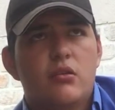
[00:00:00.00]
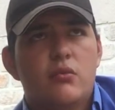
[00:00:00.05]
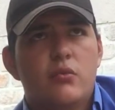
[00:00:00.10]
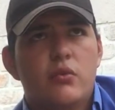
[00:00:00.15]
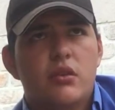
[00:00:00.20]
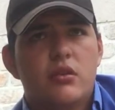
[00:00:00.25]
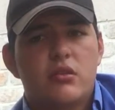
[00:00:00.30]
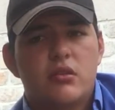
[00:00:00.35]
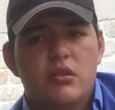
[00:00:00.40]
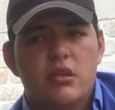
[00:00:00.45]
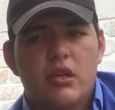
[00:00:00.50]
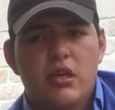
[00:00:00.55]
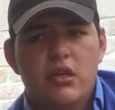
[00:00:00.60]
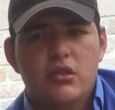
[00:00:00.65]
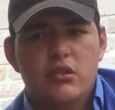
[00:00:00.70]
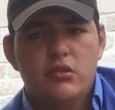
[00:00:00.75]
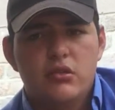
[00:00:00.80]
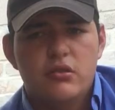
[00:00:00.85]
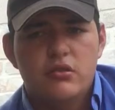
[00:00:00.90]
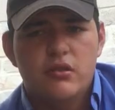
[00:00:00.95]
when
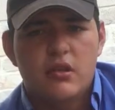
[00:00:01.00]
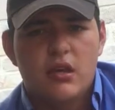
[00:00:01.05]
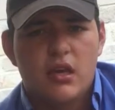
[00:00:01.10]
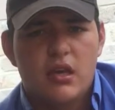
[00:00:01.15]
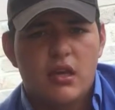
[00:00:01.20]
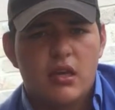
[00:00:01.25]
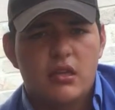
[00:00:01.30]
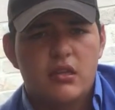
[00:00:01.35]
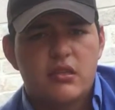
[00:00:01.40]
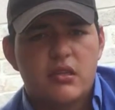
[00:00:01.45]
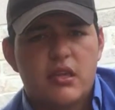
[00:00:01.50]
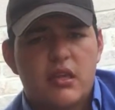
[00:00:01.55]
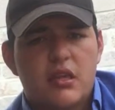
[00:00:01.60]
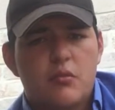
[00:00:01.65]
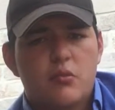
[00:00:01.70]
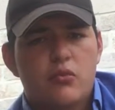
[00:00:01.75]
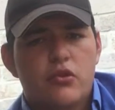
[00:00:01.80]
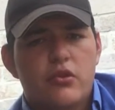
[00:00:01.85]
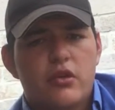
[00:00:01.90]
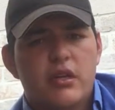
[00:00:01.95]
teenagers take
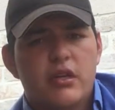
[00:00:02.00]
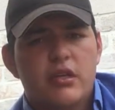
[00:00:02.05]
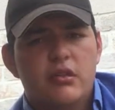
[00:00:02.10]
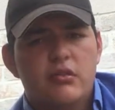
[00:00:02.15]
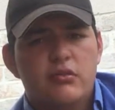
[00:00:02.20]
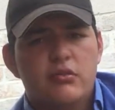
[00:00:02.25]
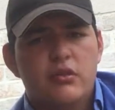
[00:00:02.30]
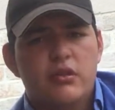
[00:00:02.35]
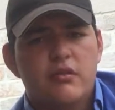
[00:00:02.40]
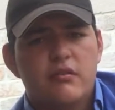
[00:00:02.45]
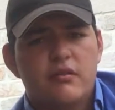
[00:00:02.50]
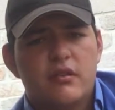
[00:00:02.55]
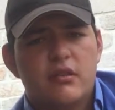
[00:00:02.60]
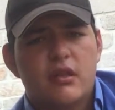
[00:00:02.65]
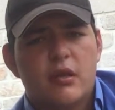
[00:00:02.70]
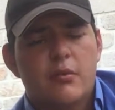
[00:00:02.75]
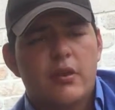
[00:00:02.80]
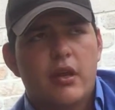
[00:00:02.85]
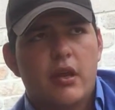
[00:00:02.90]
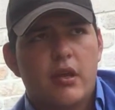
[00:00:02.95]
more interest in
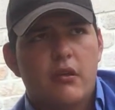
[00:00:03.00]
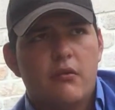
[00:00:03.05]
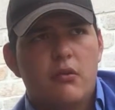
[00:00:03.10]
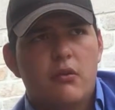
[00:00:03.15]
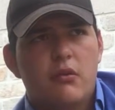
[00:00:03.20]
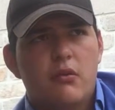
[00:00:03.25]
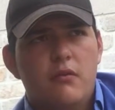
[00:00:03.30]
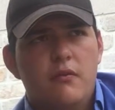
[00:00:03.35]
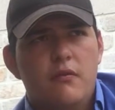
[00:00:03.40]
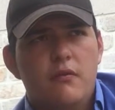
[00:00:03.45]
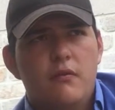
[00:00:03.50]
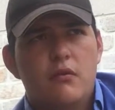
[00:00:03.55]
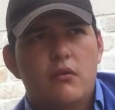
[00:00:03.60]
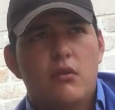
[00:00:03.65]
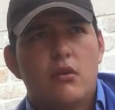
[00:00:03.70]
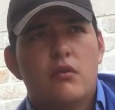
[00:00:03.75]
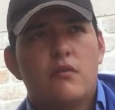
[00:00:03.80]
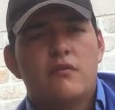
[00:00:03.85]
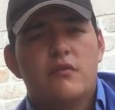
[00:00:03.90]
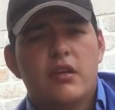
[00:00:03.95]
the behavior
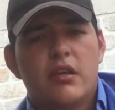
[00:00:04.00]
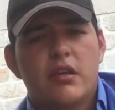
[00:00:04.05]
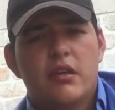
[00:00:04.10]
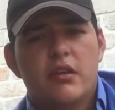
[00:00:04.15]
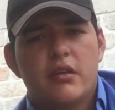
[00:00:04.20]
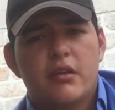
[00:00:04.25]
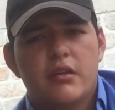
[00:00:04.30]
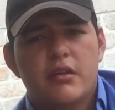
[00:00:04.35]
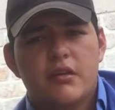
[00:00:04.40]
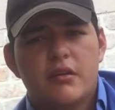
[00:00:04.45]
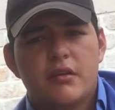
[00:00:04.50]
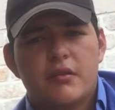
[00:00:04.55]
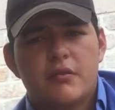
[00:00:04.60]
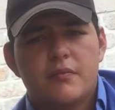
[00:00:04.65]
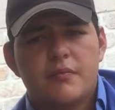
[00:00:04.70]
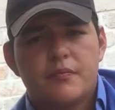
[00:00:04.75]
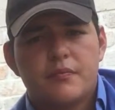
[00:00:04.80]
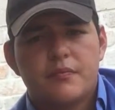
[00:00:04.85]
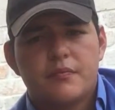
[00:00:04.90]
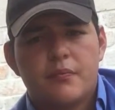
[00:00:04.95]
of their
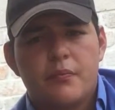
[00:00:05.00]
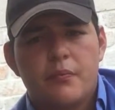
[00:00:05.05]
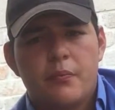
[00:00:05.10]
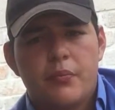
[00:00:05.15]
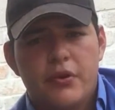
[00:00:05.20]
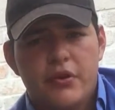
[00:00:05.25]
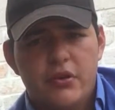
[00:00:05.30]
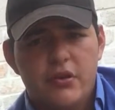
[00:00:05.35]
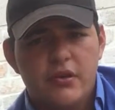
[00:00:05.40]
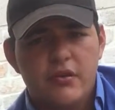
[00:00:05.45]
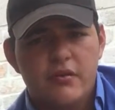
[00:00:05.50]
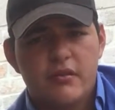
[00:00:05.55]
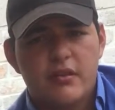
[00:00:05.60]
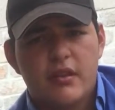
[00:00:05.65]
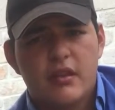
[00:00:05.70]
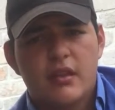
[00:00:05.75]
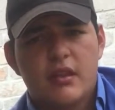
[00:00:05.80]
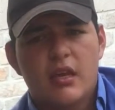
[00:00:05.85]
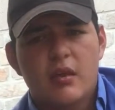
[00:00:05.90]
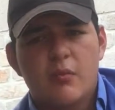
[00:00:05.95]
peers,
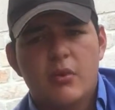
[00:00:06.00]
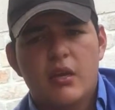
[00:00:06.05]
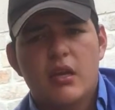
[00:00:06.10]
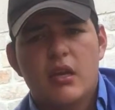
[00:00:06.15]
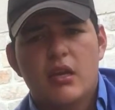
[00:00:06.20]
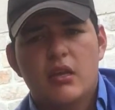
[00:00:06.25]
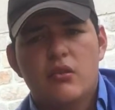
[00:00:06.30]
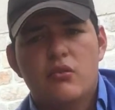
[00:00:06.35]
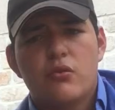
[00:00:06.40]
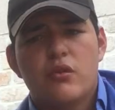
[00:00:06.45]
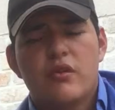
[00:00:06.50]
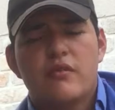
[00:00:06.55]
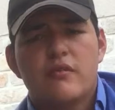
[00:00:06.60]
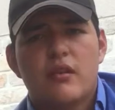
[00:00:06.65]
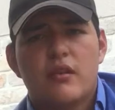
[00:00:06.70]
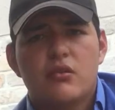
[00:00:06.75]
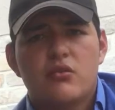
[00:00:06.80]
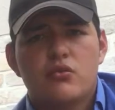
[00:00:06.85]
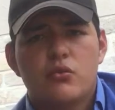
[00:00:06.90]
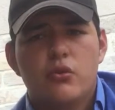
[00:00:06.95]
they begin to
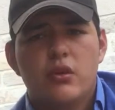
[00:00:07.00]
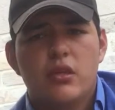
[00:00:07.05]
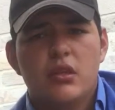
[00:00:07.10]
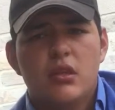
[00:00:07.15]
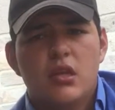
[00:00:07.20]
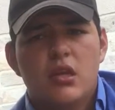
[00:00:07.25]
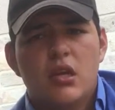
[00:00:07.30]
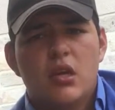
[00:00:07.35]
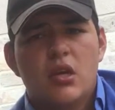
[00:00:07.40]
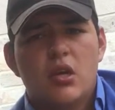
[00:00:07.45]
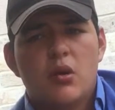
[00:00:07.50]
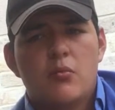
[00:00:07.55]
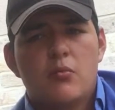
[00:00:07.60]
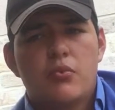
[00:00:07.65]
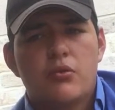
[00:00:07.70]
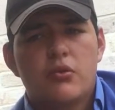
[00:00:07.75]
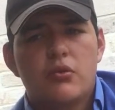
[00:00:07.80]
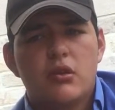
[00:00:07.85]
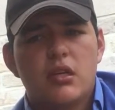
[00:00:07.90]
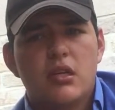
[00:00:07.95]
start doing
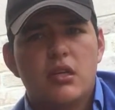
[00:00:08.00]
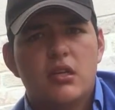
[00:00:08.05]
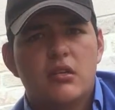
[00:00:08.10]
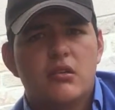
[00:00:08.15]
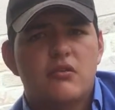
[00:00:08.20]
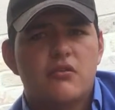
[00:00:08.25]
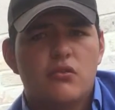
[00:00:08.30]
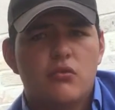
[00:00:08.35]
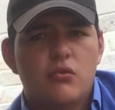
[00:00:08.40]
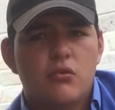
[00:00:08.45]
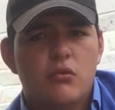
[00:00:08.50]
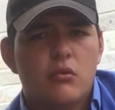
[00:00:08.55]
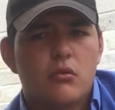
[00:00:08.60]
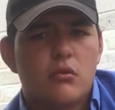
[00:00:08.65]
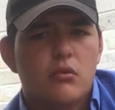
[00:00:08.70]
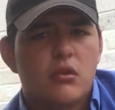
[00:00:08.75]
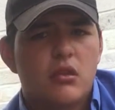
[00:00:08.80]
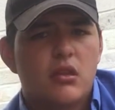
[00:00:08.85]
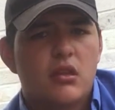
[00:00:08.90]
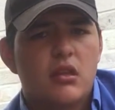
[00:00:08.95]
poorly in school.
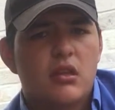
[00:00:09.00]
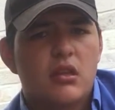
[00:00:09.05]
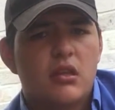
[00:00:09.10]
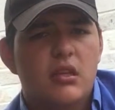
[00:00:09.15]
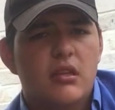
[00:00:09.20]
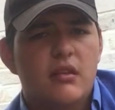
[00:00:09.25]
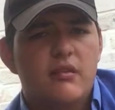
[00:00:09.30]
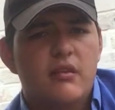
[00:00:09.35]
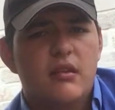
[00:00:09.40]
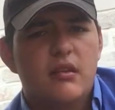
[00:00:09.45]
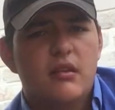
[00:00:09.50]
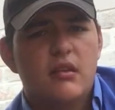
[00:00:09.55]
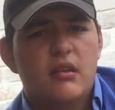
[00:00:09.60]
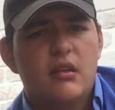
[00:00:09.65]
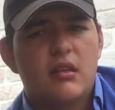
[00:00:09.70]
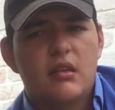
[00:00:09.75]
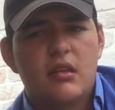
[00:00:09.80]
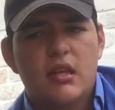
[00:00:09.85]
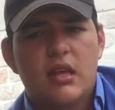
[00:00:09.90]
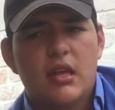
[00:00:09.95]
This
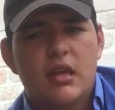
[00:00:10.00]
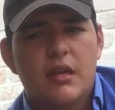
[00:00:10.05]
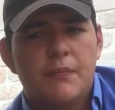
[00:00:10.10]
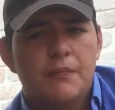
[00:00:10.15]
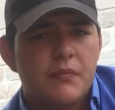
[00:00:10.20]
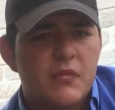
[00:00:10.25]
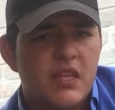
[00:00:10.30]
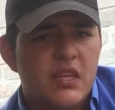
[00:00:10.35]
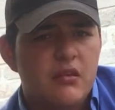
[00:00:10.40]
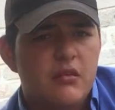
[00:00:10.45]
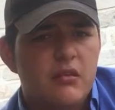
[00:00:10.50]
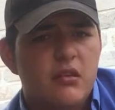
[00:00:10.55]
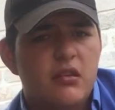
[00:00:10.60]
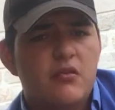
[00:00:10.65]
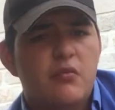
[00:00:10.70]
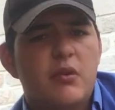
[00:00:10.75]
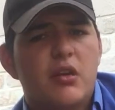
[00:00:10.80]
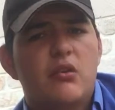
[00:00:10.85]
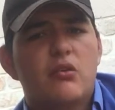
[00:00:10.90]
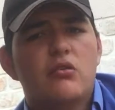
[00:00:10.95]

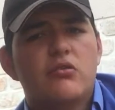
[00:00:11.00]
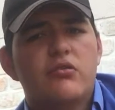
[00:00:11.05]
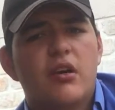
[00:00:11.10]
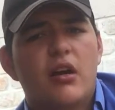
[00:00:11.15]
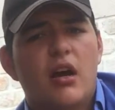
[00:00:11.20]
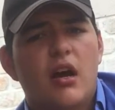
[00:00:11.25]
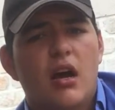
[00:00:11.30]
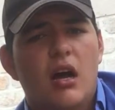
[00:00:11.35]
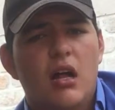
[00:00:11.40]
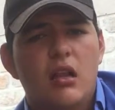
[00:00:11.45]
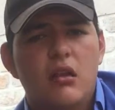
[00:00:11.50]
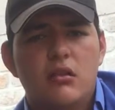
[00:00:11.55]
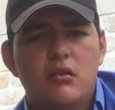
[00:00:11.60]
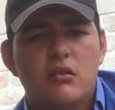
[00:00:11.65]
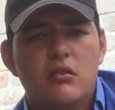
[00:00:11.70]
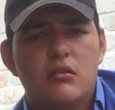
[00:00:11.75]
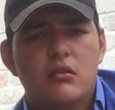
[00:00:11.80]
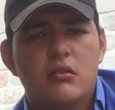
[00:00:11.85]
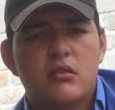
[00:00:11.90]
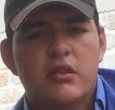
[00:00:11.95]
is because all
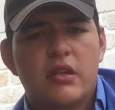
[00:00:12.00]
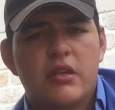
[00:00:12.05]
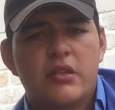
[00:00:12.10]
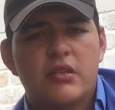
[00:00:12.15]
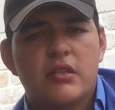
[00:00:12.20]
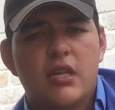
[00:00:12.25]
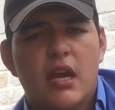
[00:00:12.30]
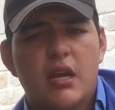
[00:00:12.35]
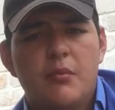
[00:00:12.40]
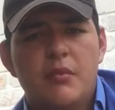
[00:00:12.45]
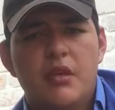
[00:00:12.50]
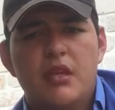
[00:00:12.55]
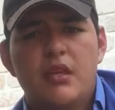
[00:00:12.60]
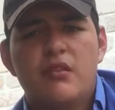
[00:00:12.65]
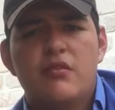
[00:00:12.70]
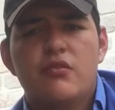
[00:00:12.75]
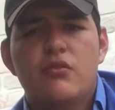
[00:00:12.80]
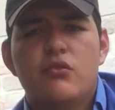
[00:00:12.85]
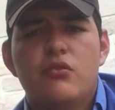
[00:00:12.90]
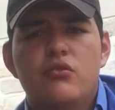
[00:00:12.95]
their time
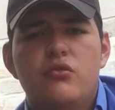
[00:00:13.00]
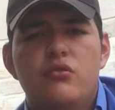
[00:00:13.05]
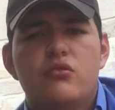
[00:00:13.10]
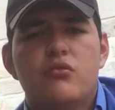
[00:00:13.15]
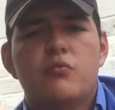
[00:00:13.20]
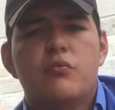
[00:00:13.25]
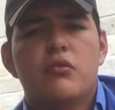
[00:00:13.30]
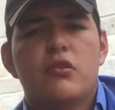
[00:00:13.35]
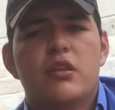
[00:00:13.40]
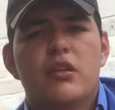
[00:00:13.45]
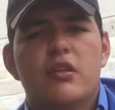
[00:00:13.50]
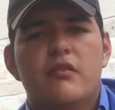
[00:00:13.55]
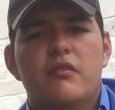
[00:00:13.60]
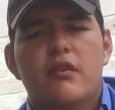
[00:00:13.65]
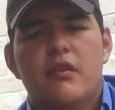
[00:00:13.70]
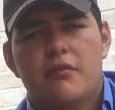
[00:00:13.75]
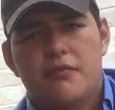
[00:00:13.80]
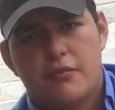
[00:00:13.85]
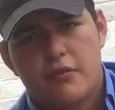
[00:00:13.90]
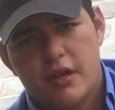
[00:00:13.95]
is used to please
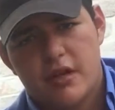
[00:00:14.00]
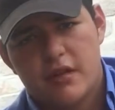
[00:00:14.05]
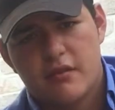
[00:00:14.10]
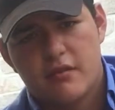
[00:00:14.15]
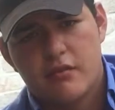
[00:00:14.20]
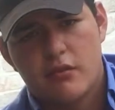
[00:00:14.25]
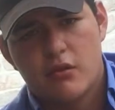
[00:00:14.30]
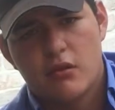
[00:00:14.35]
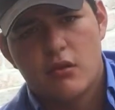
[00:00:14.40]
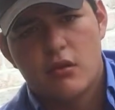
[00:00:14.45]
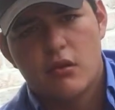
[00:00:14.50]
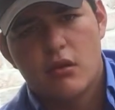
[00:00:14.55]
their friends.